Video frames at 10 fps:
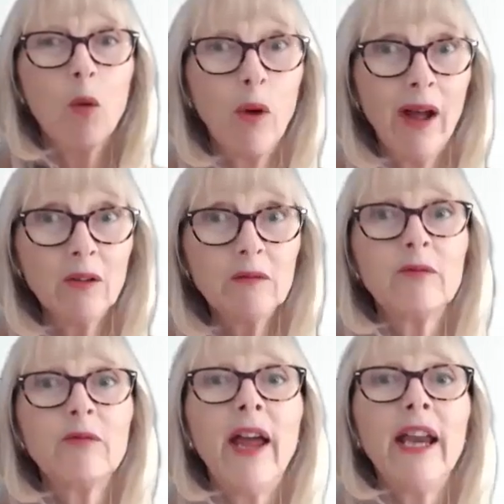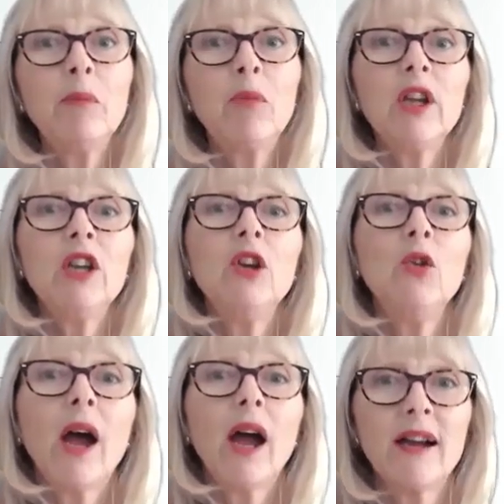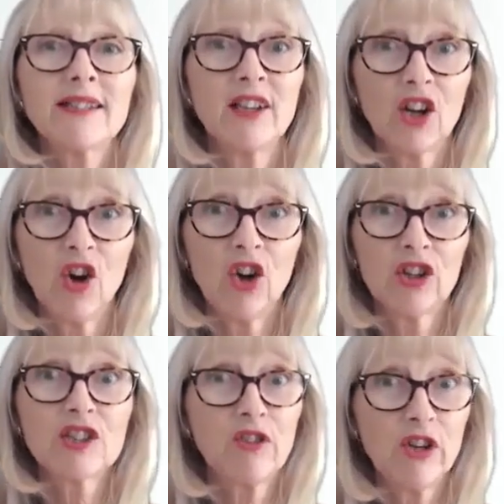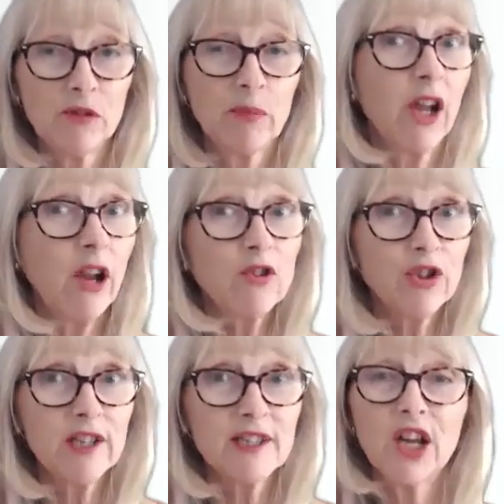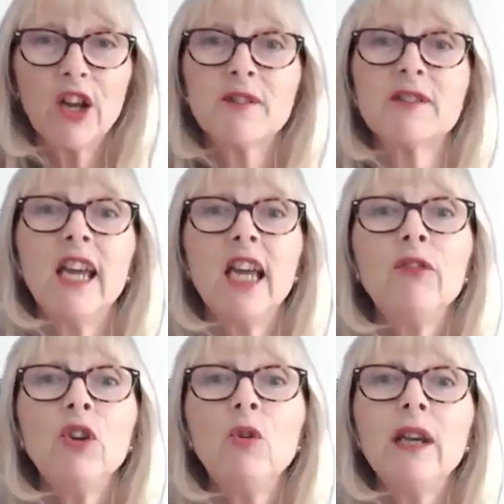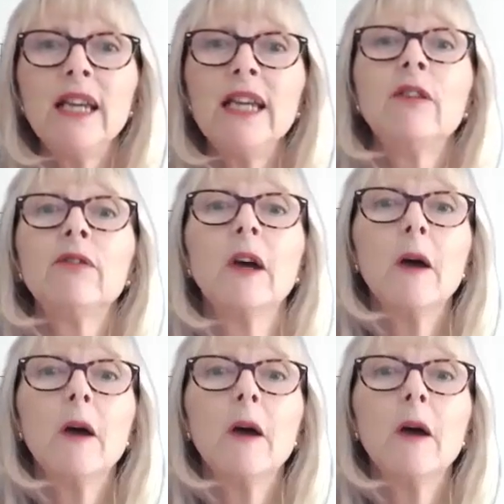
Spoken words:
Well, for anybody who has a garden surrounded by oak trees knows that if you leave